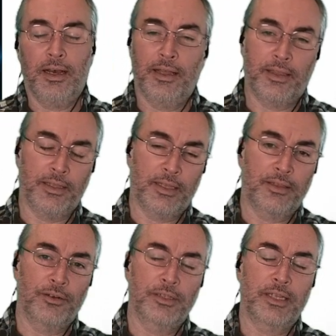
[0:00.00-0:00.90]
I think that
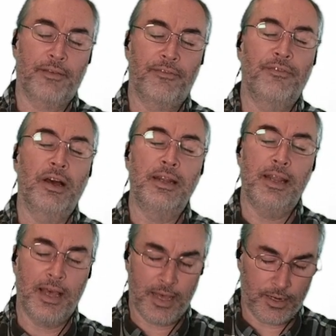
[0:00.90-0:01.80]
there is a
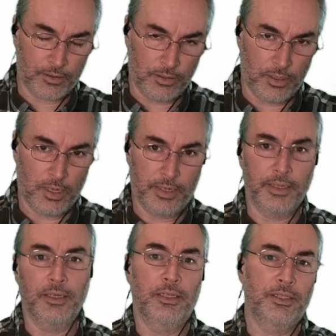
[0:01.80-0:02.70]
fanatical
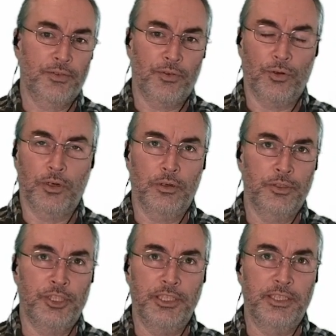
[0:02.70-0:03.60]
audience for
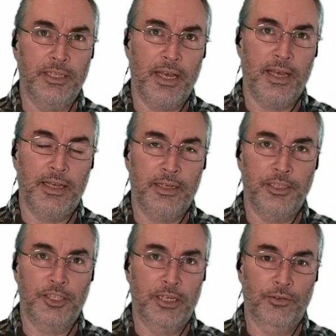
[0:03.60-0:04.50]
GTA
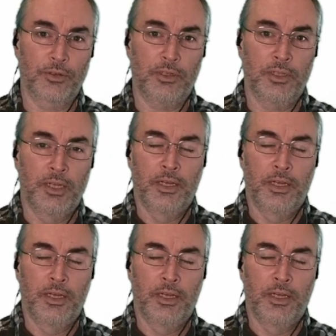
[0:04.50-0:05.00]
in general,